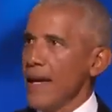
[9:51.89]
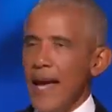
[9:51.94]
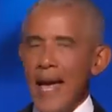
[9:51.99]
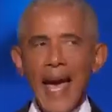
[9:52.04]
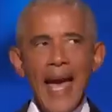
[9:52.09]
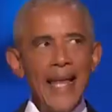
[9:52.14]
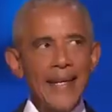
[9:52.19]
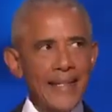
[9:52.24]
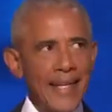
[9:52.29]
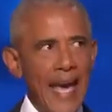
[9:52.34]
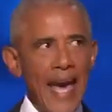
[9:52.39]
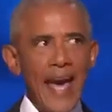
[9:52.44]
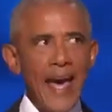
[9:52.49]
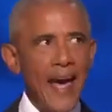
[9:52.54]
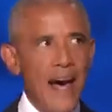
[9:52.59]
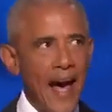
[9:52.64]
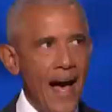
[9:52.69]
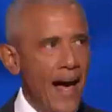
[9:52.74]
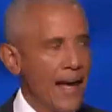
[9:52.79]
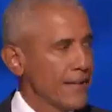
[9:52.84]
and
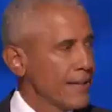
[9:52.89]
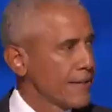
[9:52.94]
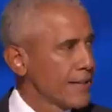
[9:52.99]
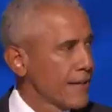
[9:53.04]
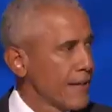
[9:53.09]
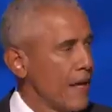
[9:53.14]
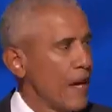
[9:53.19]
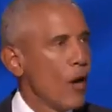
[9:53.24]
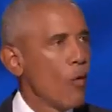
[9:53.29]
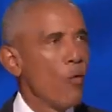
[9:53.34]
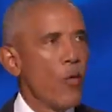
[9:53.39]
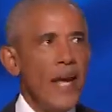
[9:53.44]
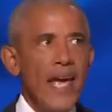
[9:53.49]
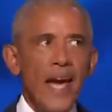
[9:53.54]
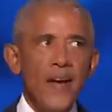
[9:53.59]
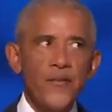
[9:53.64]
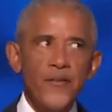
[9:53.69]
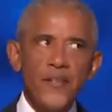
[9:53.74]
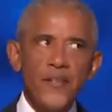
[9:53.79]
chaos we have